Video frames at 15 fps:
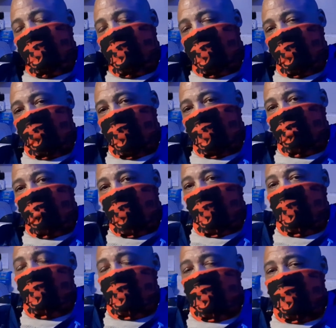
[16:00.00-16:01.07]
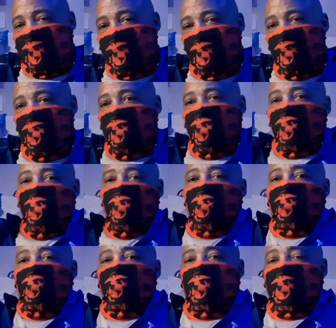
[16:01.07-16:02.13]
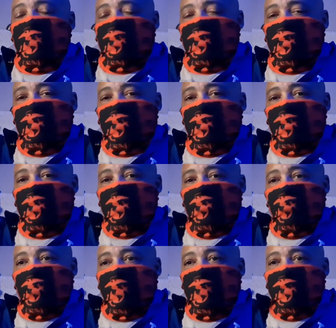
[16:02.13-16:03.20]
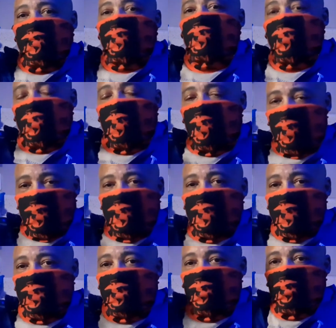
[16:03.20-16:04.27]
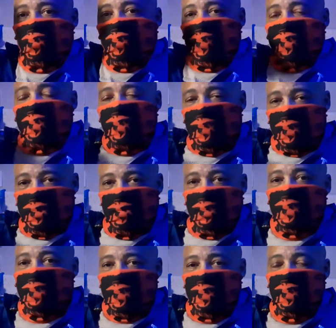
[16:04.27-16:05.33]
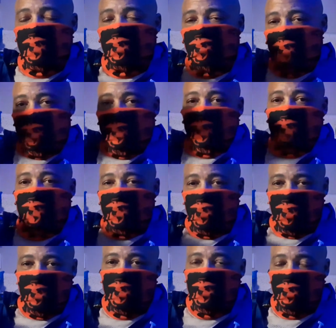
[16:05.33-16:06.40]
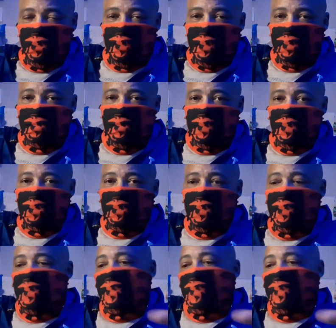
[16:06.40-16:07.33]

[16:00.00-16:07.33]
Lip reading: In other words, Beretta's like, we'll give you all this with this much. We're only going to charge you this much.